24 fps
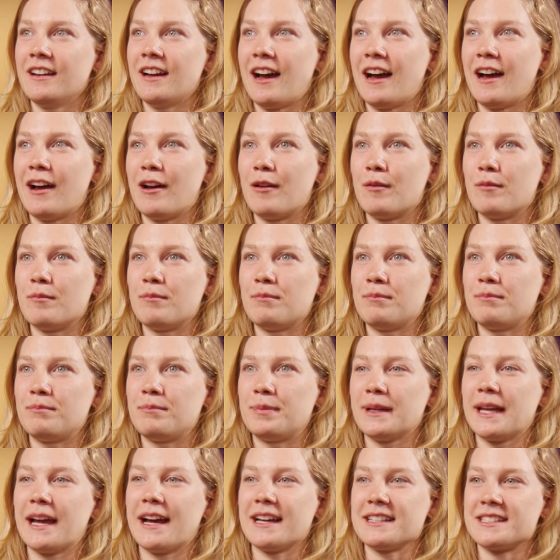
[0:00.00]
But
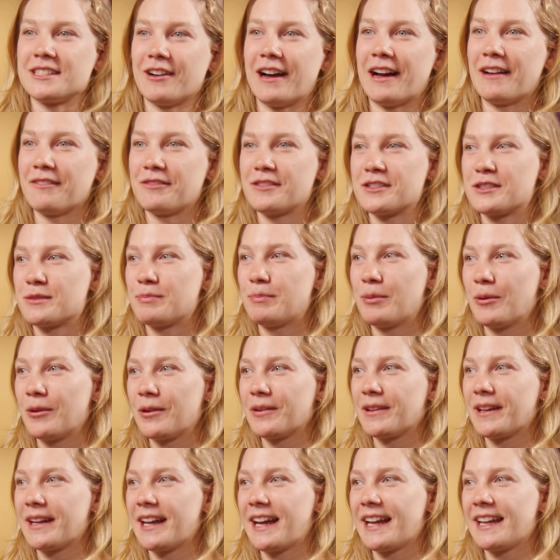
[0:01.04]
yeah, I still have the
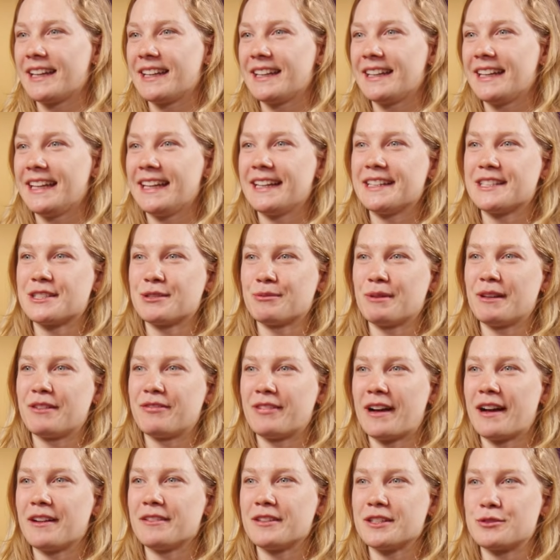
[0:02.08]
support that I need, so we
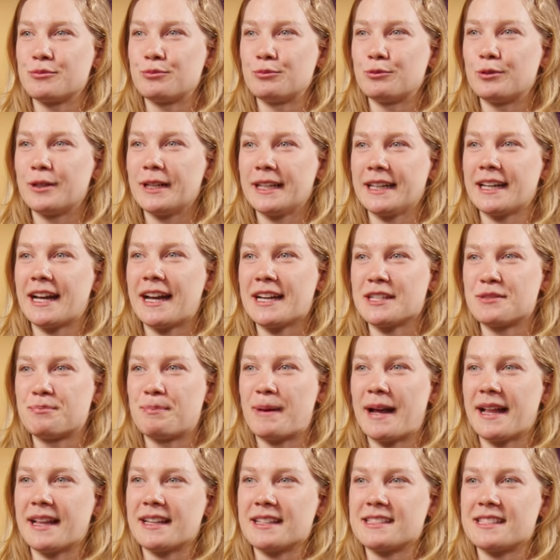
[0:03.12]
found this really nice
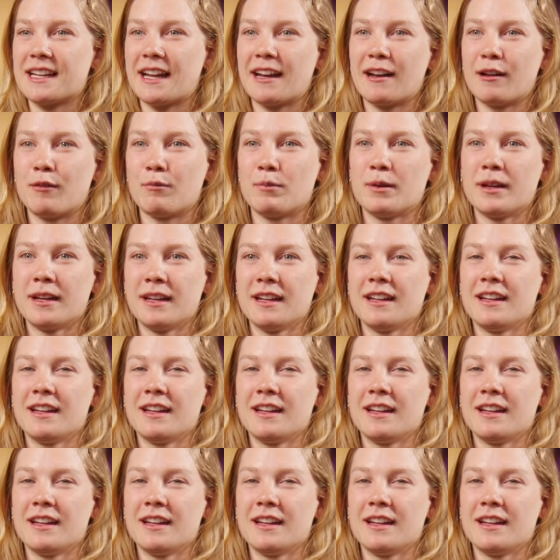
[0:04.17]
balanced setup.